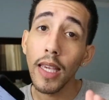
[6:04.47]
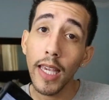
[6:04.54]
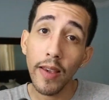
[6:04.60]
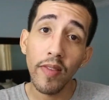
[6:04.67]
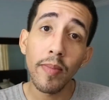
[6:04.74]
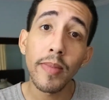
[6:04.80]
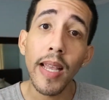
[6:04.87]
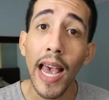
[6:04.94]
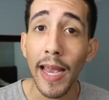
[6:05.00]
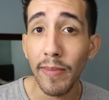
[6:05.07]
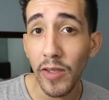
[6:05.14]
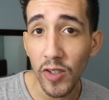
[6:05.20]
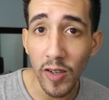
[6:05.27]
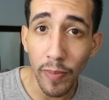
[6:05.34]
Give him time to